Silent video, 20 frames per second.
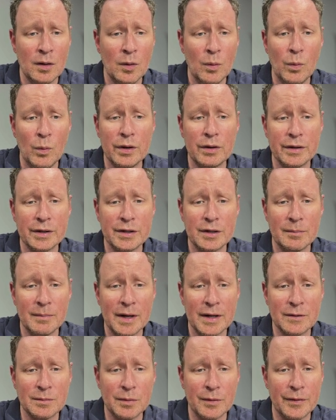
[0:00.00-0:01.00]
We don't need to
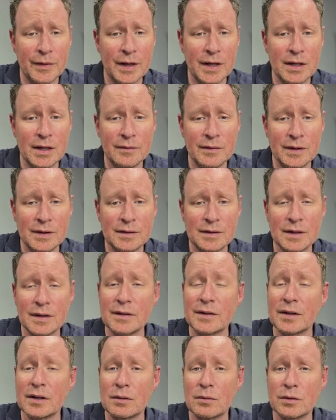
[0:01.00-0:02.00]
mess with any of these
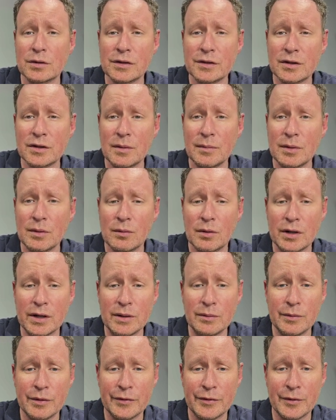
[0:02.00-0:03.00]
things here. We're just going to be
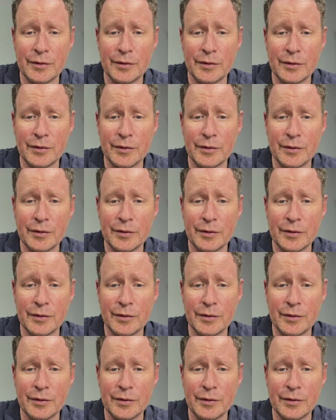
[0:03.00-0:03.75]
working with the pages.